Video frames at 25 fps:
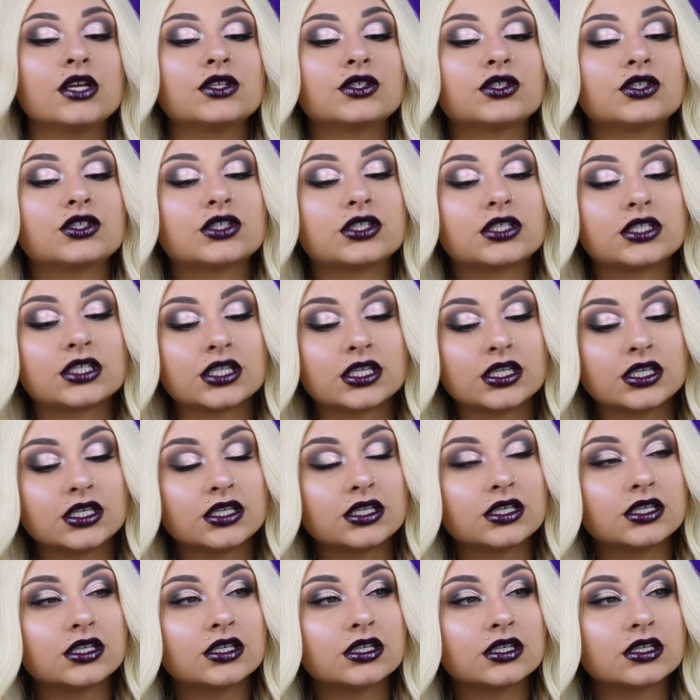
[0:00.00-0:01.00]

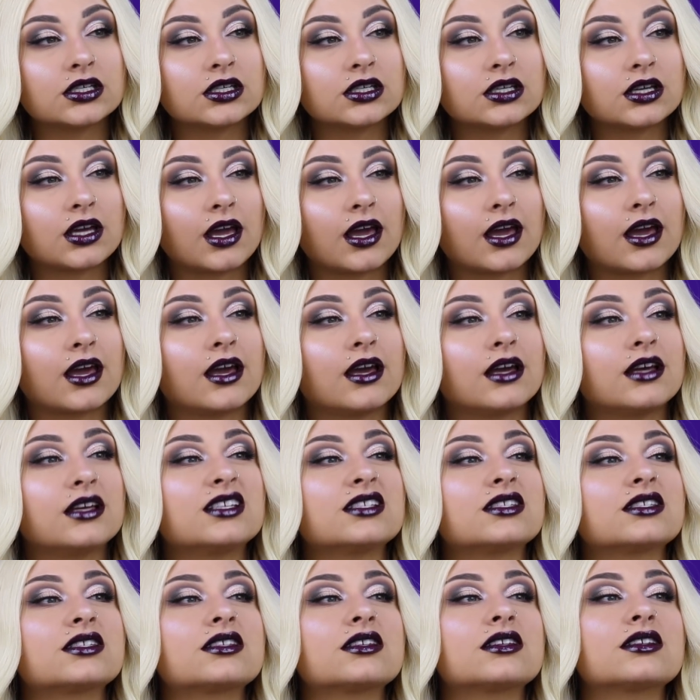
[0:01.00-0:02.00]
She
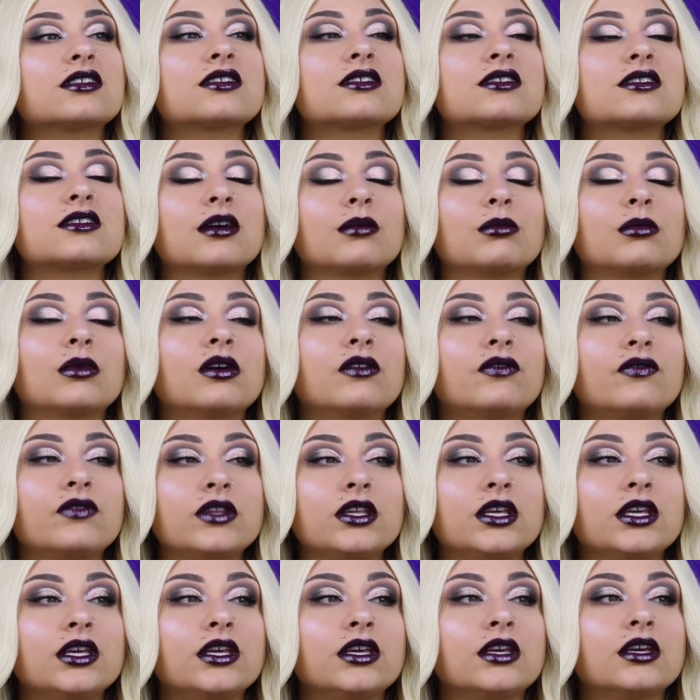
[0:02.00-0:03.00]
has some of
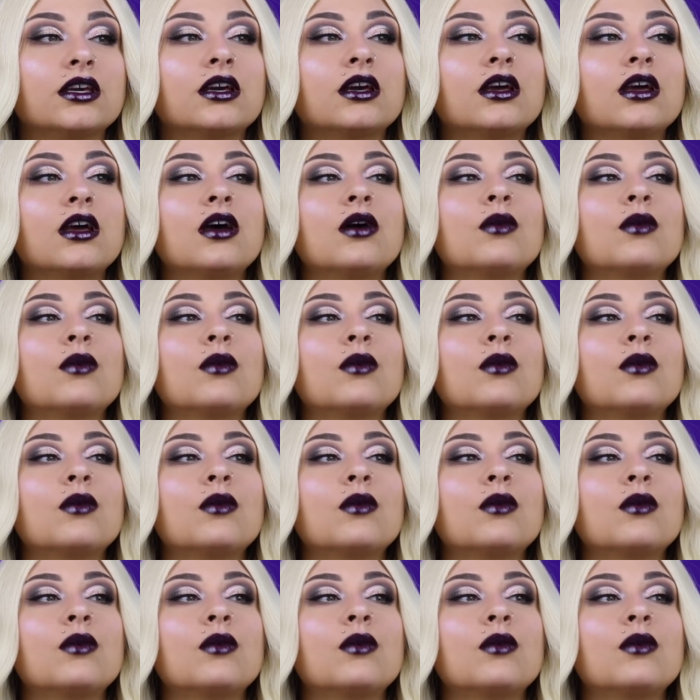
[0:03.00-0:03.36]
the